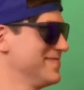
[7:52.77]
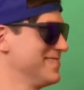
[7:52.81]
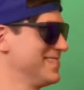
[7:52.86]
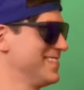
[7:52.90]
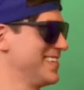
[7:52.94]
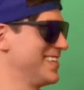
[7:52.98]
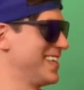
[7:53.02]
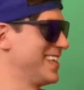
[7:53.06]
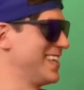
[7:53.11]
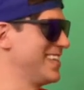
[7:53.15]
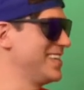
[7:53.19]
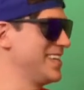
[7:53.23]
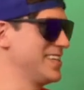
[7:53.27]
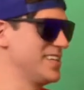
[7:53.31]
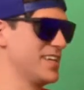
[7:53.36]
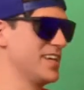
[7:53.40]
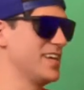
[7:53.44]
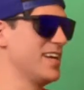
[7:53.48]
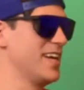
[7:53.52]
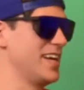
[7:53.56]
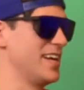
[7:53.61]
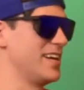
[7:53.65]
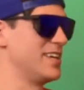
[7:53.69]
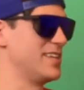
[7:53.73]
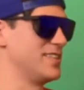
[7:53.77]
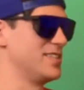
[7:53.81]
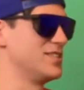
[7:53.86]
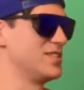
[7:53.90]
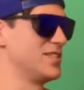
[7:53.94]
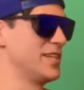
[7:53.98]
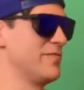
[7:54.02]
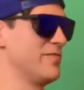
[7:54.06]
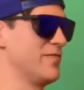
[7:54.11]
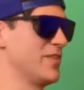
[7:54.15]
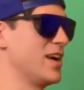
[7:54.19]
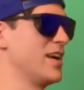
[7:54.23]
He did good.
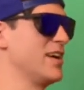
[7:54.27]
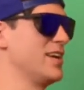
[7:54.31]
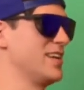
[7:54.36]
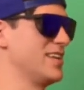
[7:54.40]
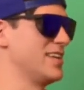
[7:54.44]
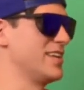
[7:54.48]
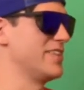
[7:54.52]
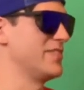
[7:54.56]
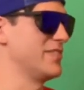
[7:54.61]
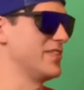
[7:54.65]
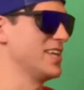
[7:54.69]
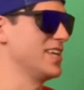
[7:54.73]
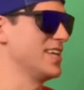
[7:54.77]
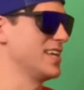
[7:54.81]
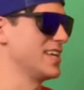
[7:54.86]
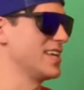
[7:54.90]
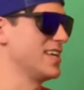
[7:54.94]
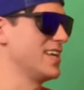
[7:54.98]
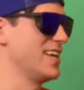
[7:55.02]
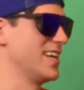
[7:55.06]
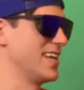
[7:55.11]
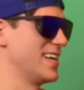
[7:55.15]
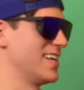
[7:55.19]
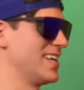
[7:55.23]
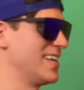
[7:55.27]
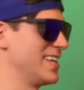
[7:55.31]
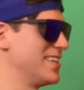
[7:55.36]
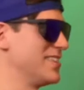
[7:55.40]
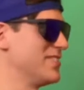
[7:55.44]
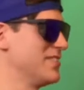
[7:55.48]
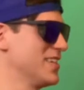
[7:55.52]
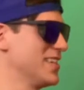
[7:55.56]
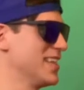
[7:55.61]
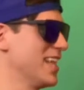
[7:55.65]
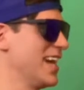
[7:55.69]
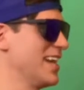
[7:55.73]
Jim Varney did really good in it. You
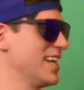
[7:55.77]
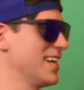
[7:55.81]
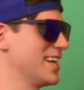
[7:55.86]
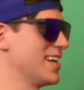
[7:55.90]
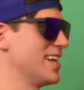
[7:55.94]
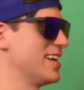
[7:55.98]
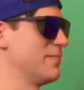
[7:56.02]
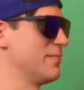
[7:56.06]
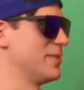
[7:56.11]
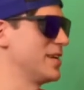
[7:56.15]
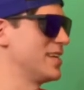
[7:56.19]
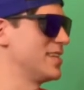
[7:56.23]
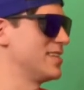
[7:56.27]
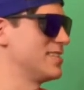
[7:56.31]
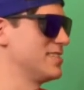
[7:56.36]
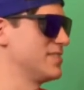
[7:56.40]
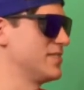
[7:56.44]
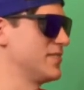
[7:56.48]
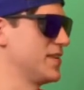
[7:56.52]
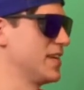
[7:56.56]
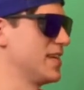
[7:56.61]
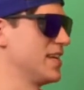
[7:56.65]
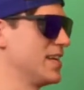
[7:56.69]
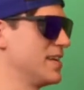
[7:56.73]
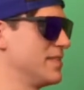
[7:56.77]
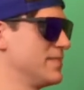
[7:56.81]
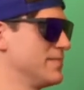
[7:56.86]
would like it, I bet. It's funny.